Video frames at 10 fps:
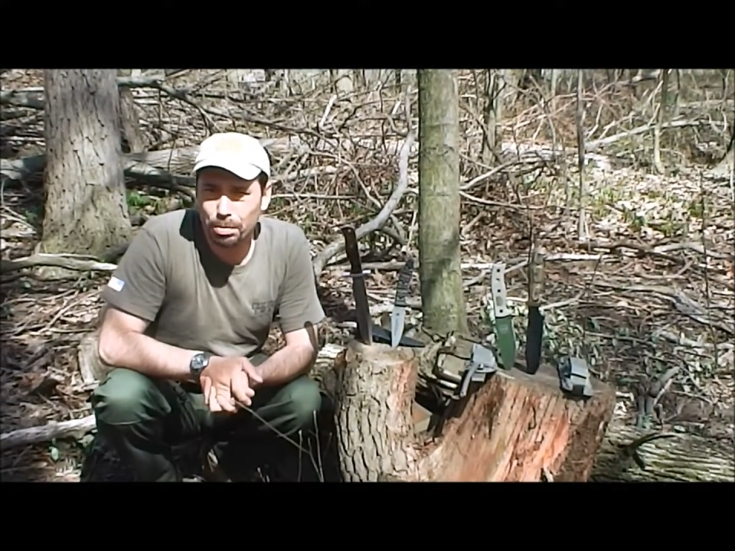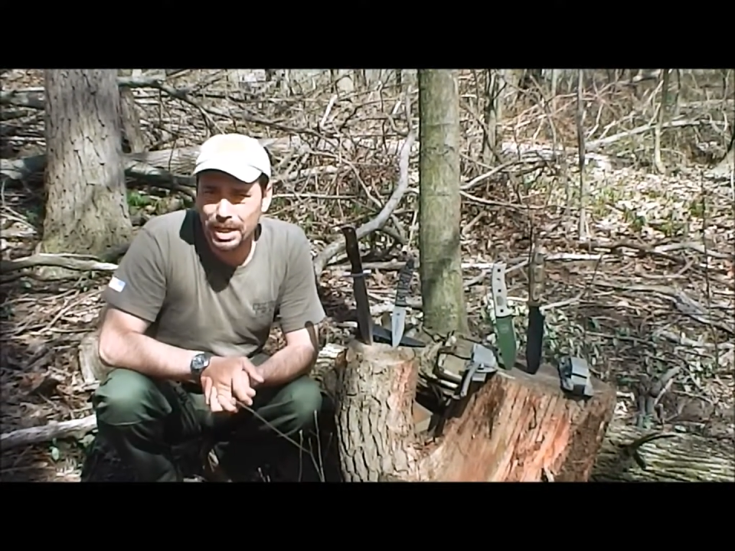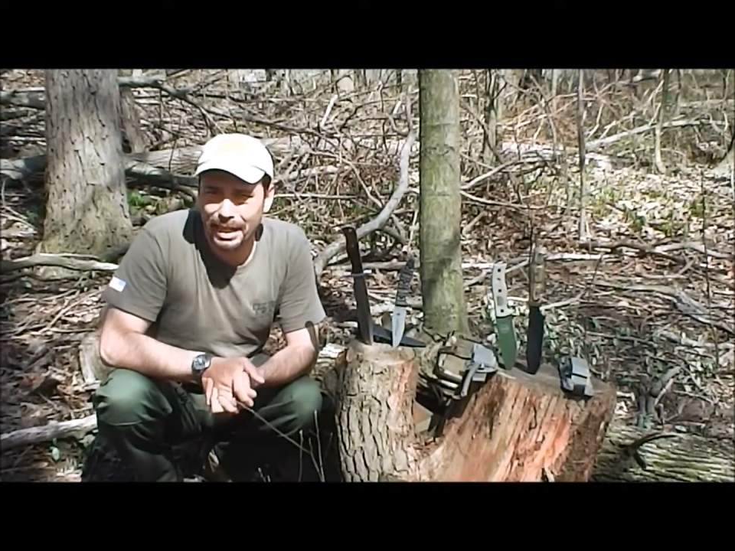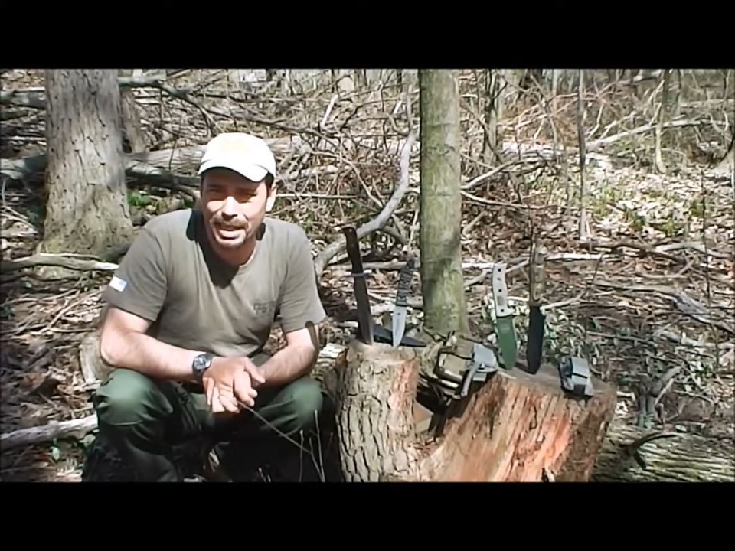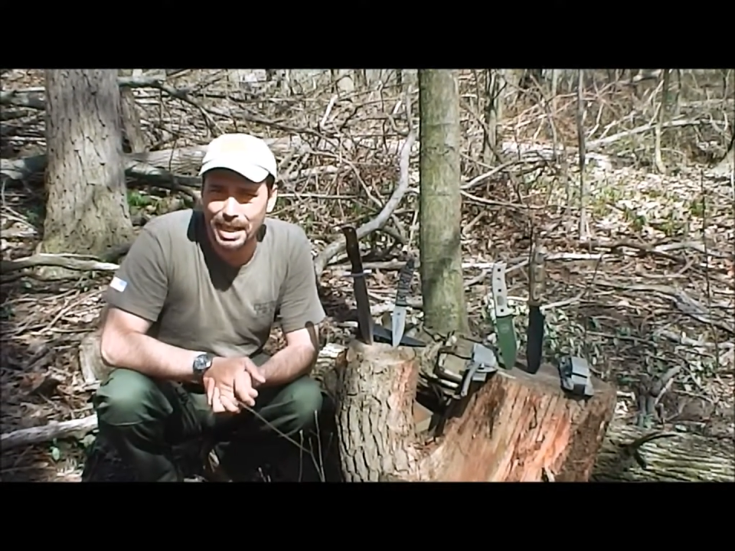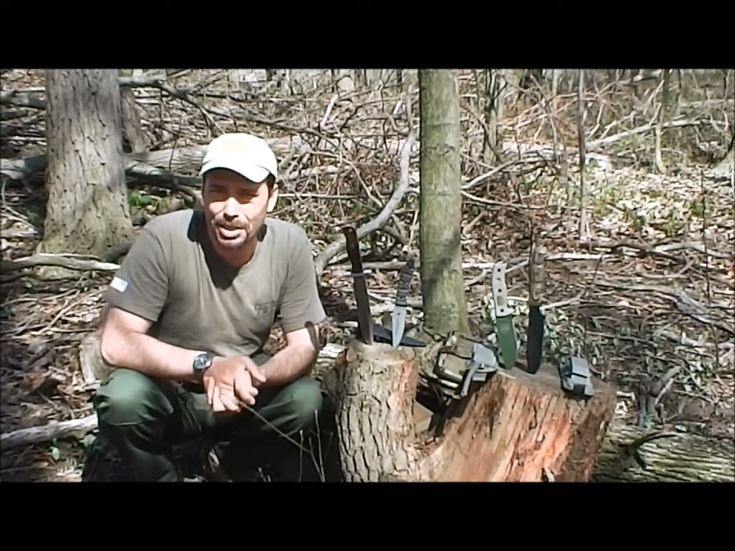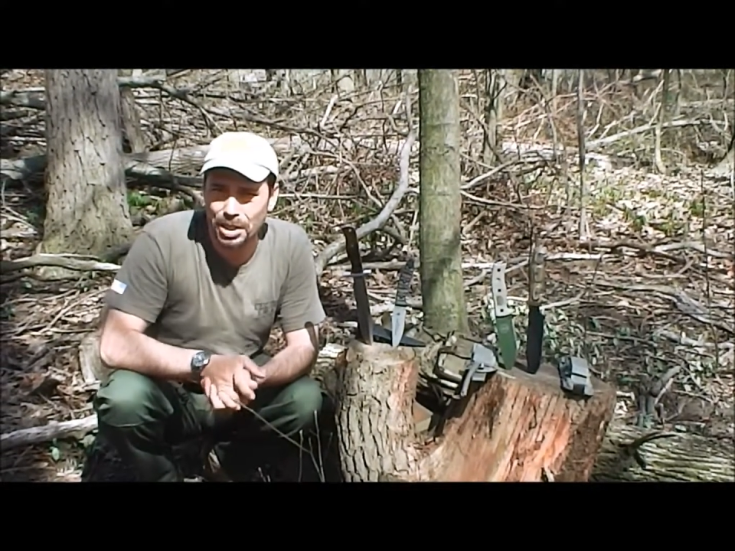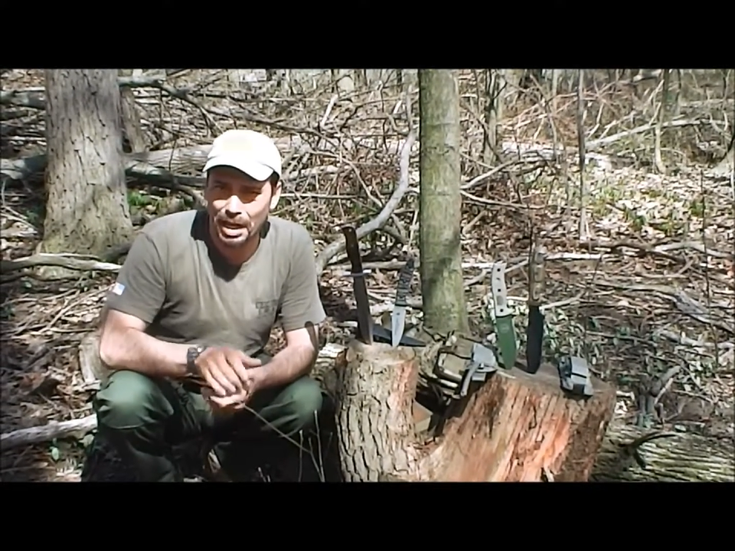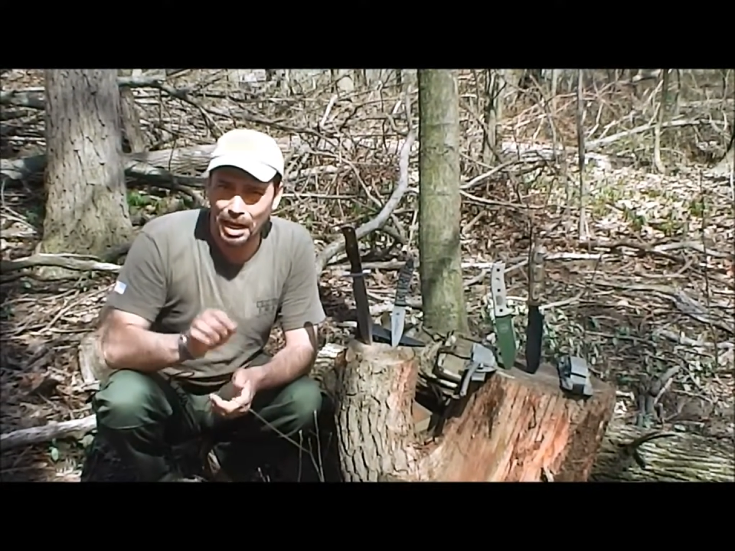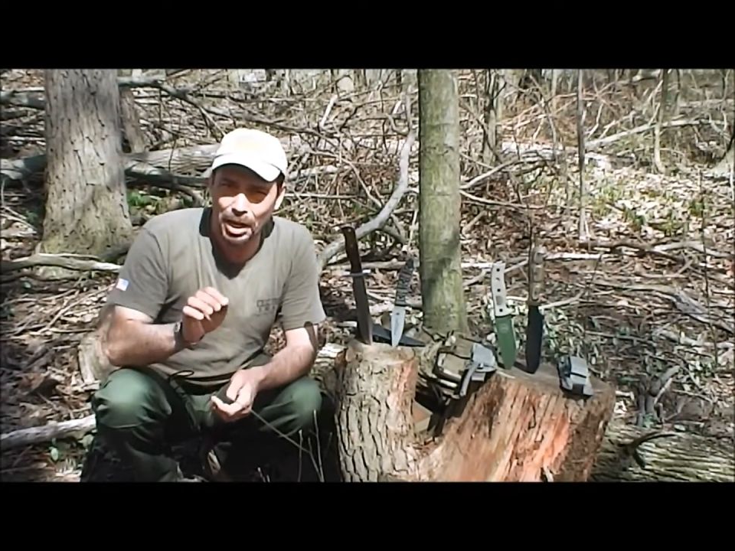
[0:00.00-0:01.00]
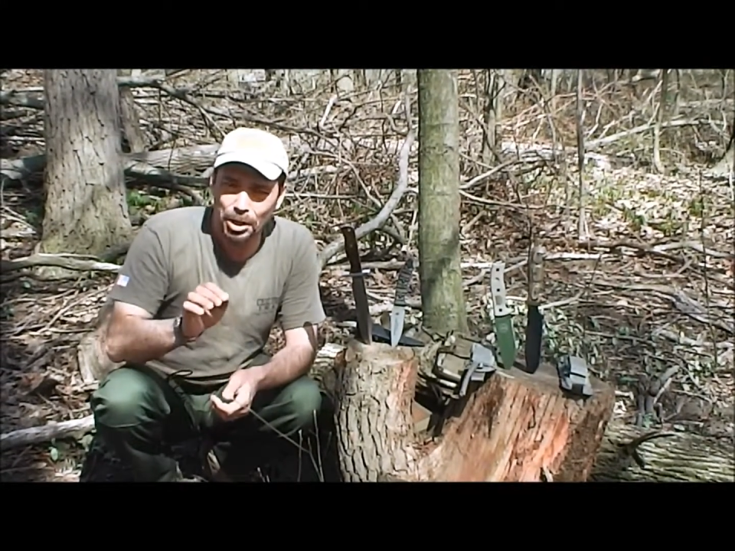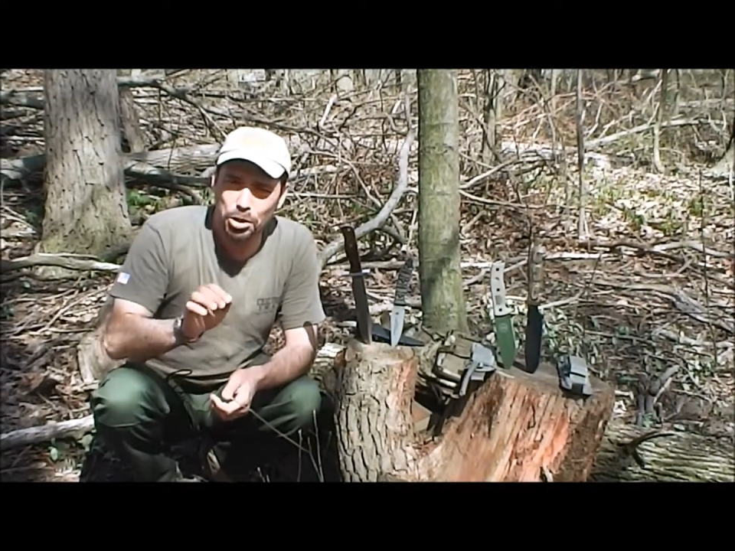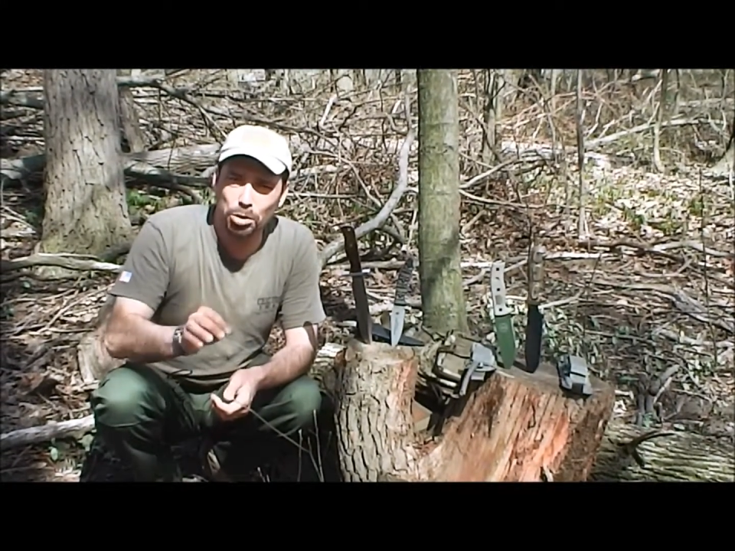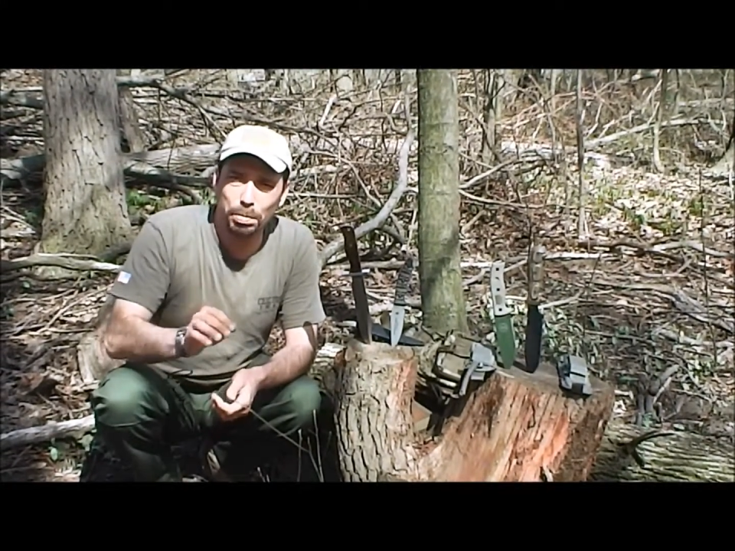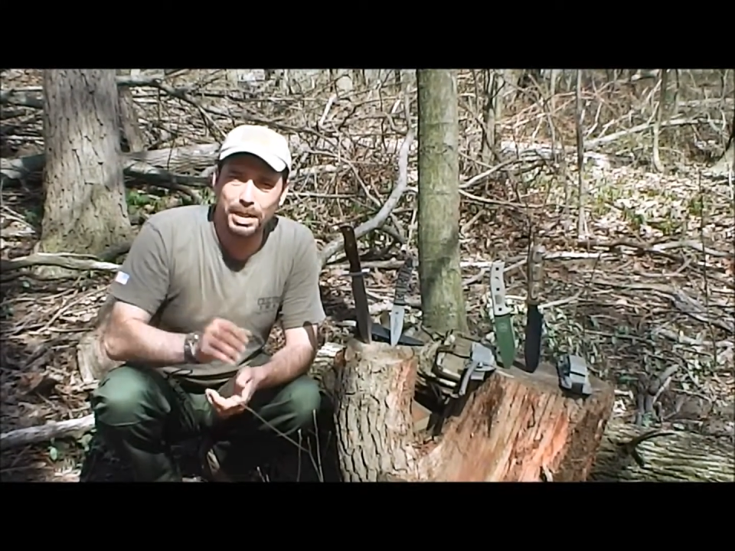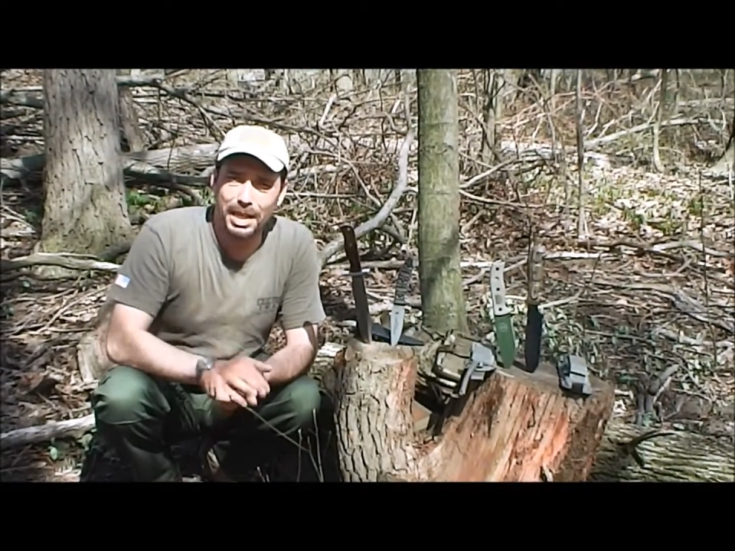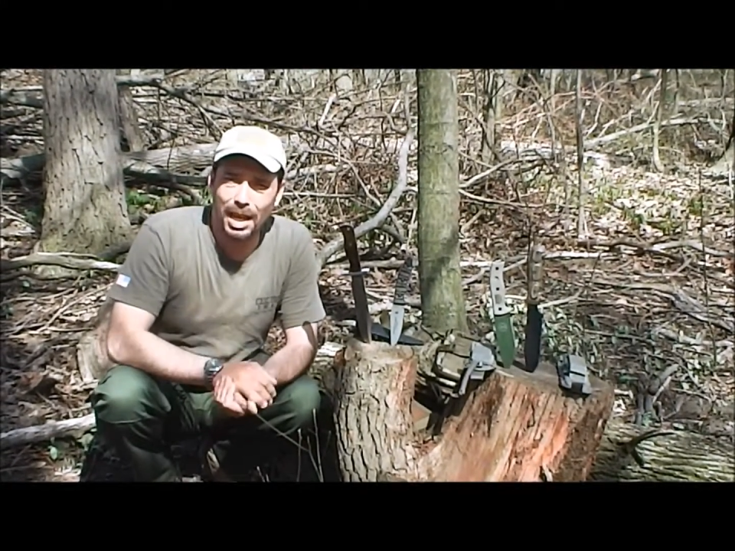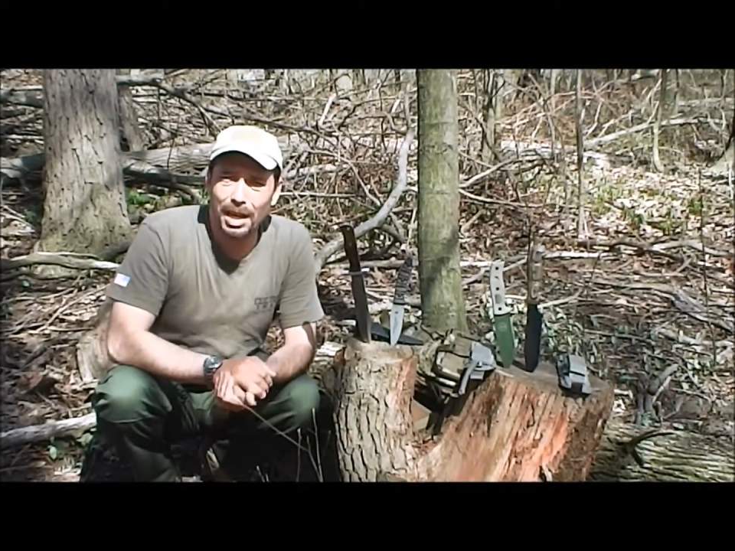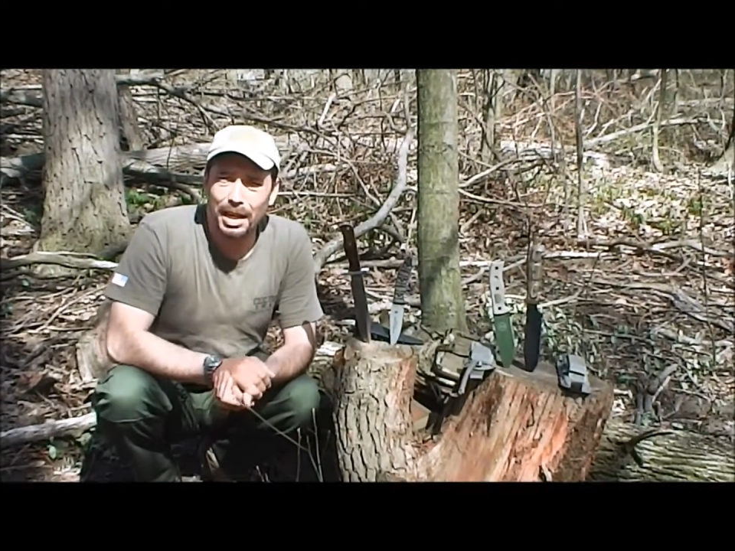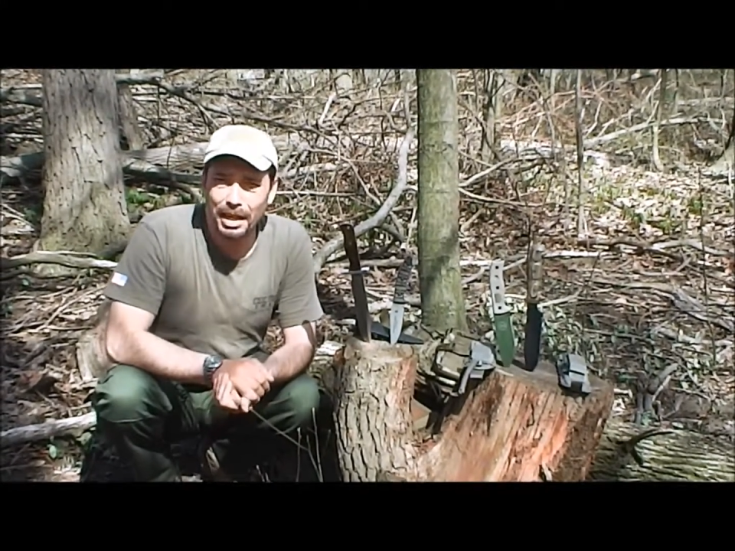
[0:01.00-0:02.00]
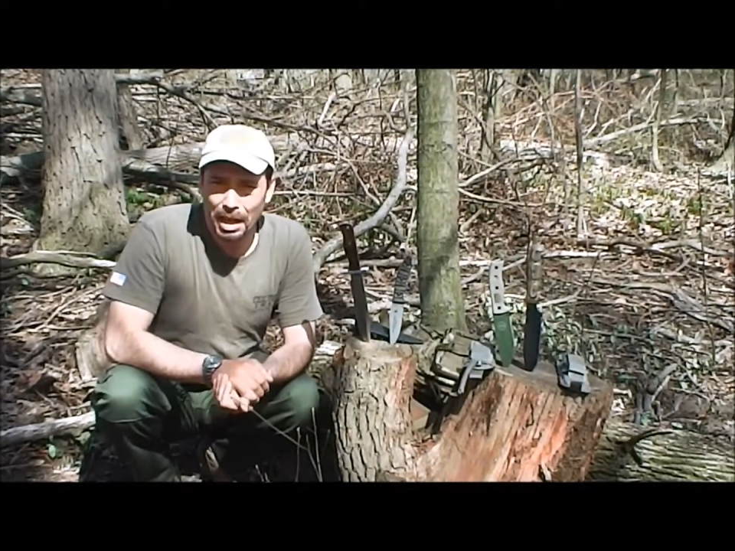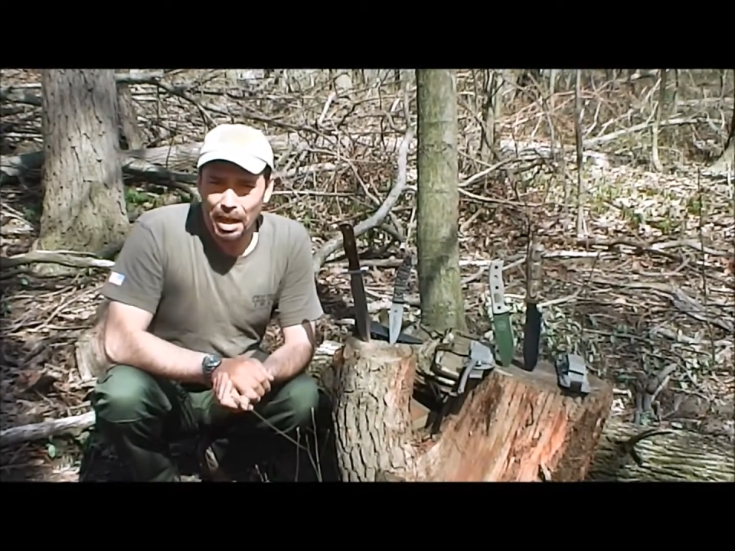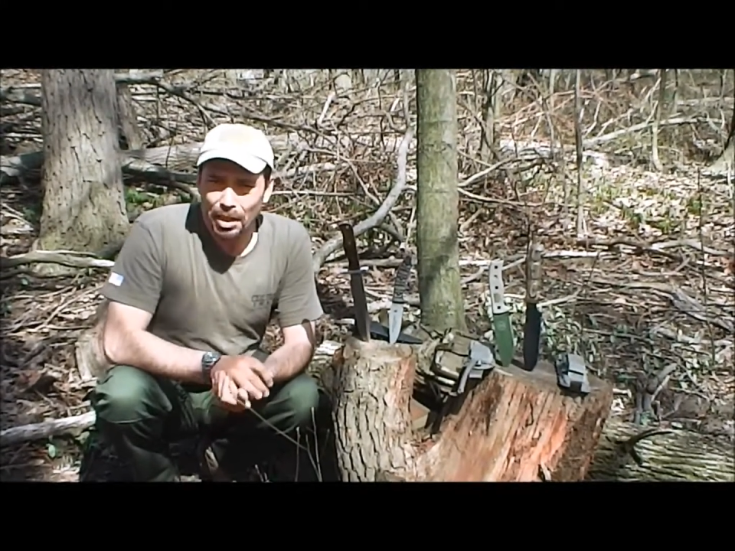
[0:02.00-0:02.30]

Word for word: and some techniques to batoning